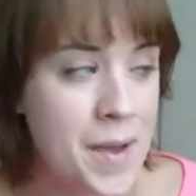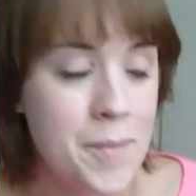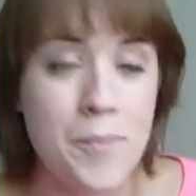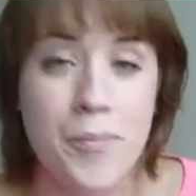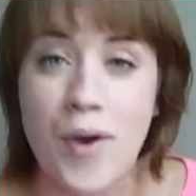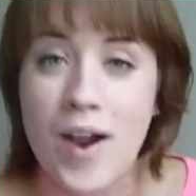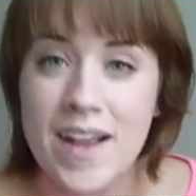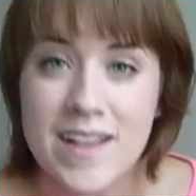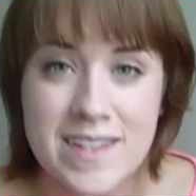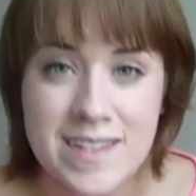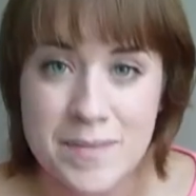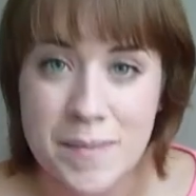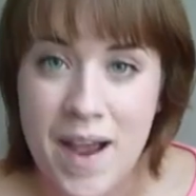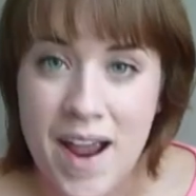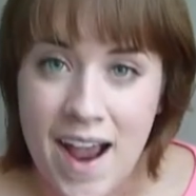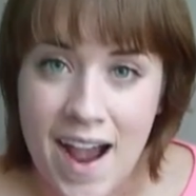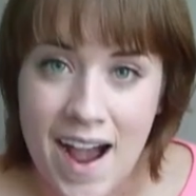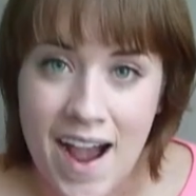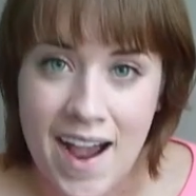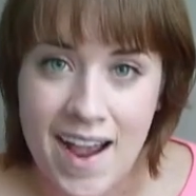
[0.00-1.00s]
brightens
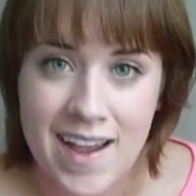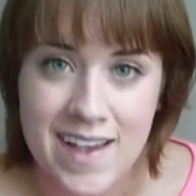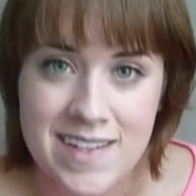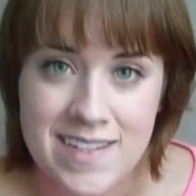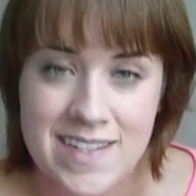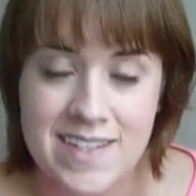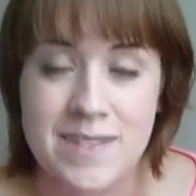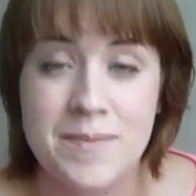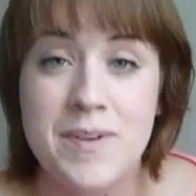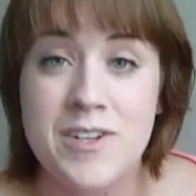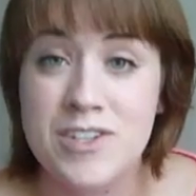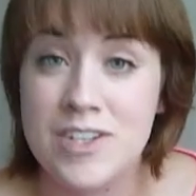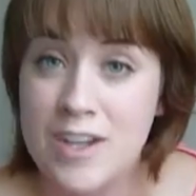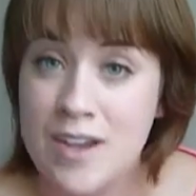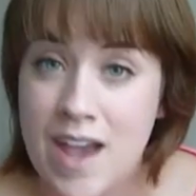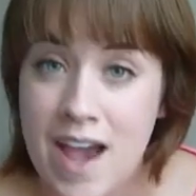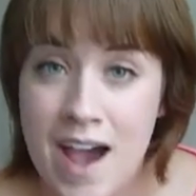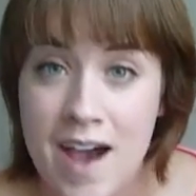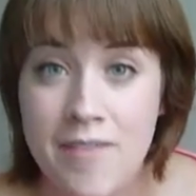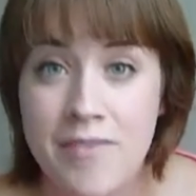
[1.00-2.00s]
my eyes, especially
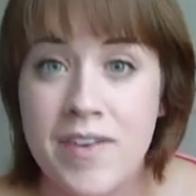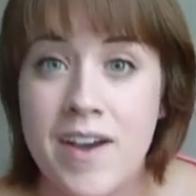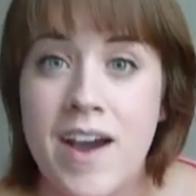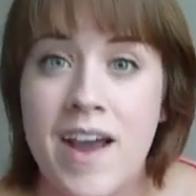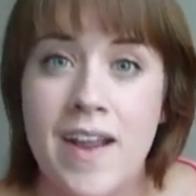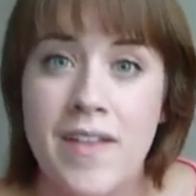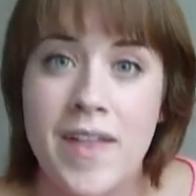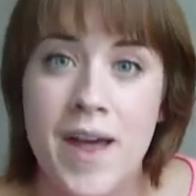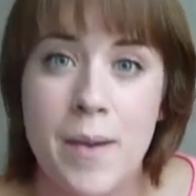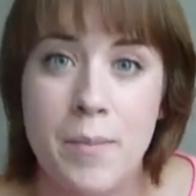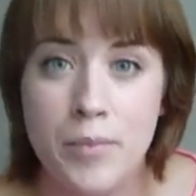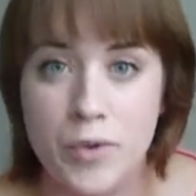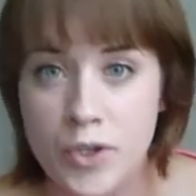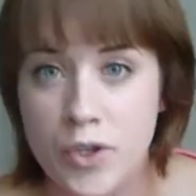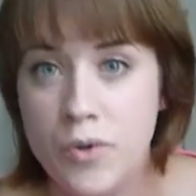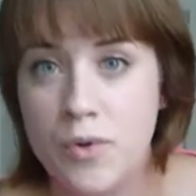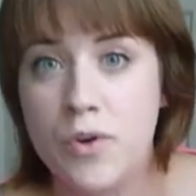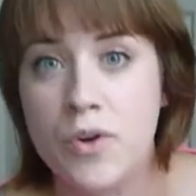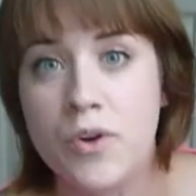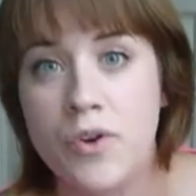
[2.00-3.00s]
if you have kind of that
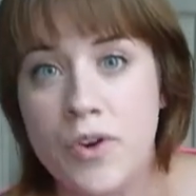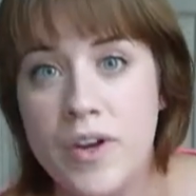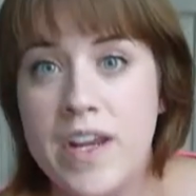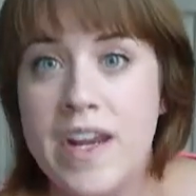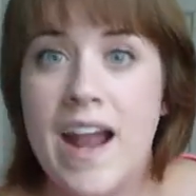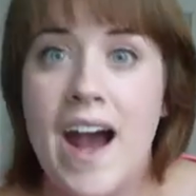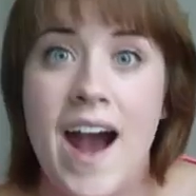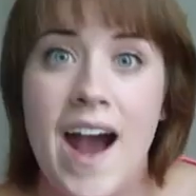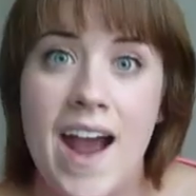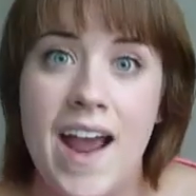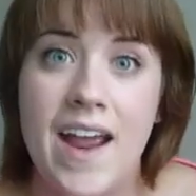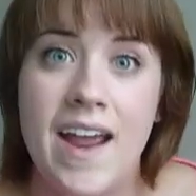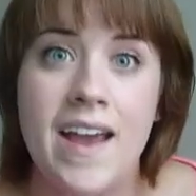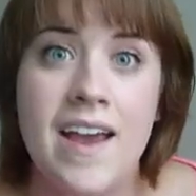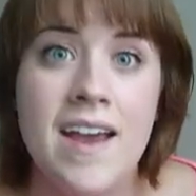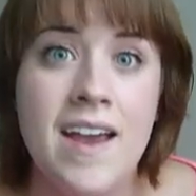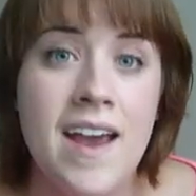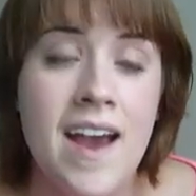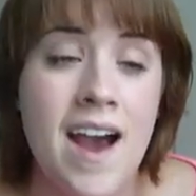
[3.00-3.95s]
blue or green eye.